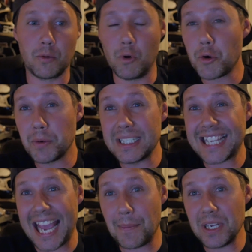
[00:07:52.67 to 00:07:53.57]
The rotaries
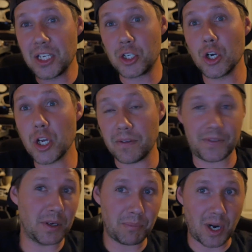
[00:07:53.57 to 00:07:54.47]
can be good if
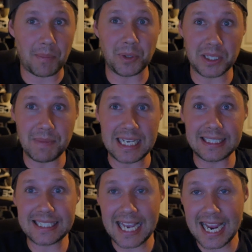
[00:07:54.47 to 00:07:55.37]
they're properly
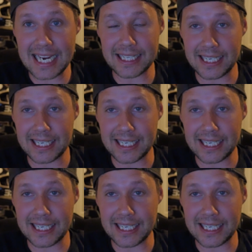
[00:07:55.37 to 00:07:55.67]
maintained.